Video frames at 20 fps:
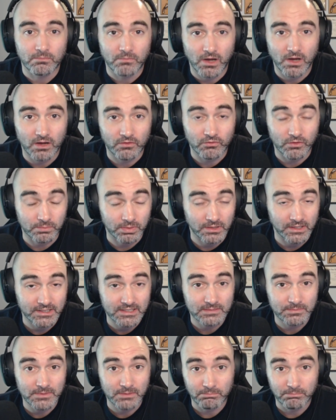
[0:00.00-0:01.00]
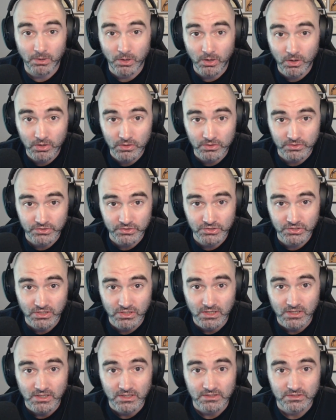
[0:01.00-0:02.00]
replacement parts,
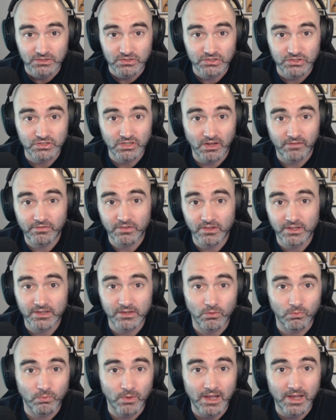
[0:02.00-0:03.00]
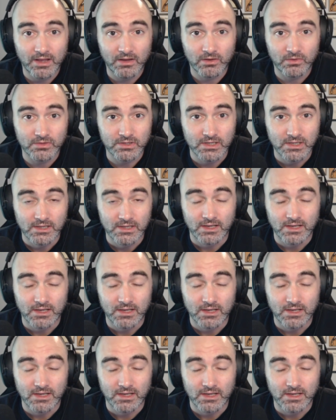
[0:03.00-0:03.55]
shuffling around,